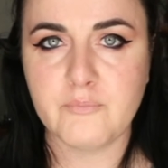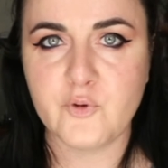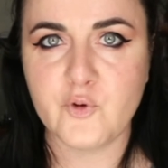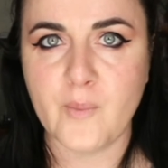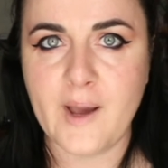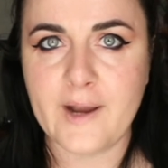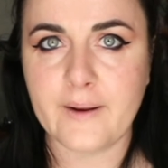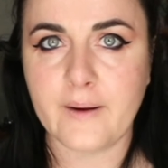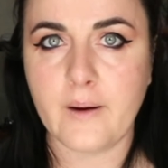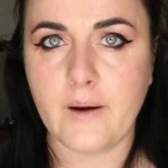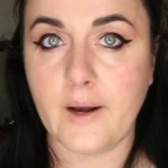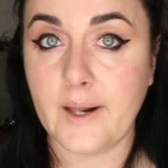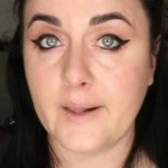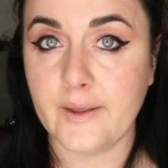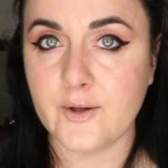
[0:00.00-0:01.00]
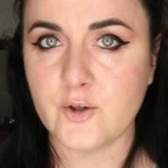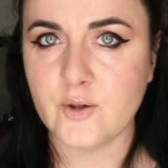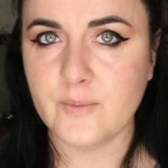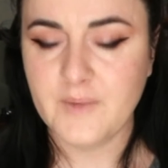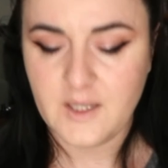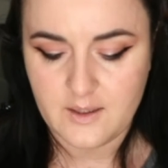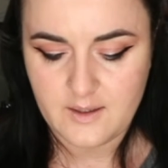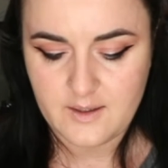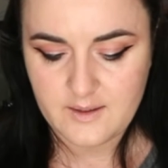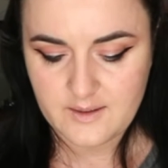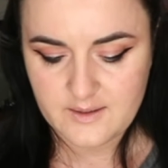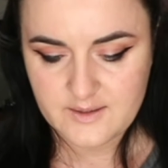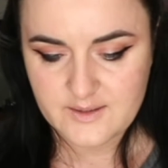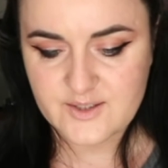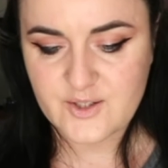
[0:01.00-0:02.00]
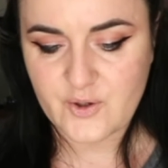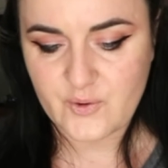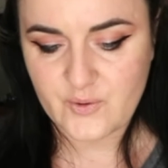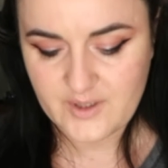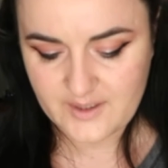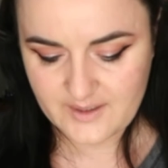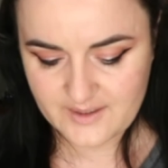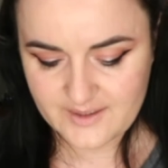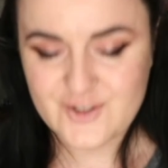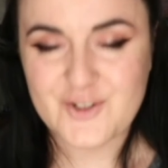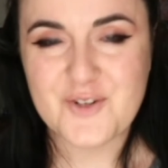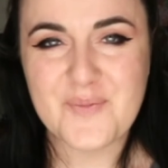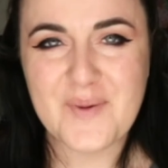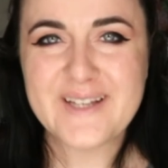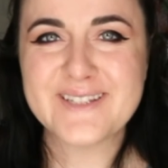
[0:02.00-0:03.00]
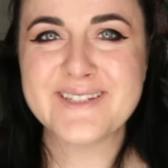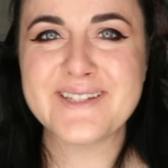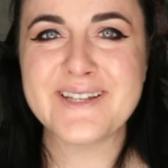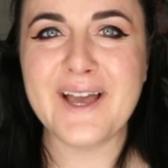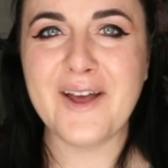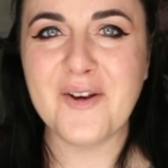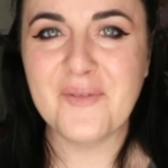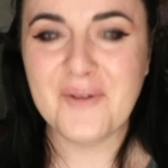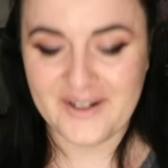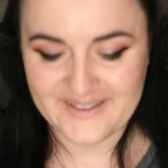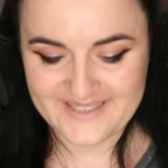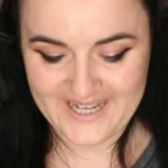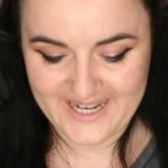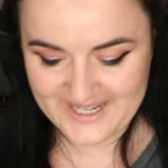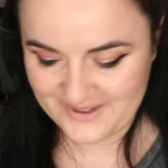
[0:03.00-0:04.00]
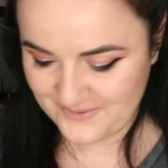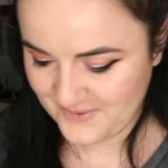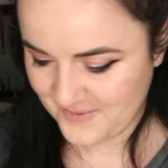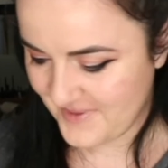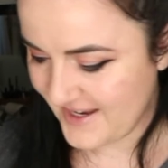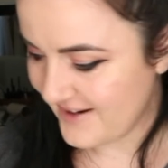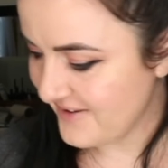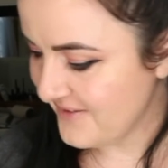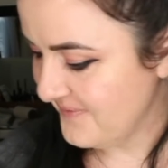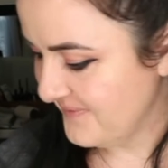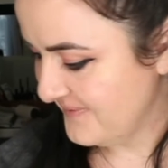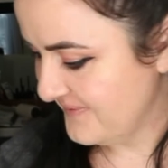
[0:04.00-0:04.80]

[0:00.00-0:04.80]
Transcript: dramatic highlighter. So do your best and we'll take it from there.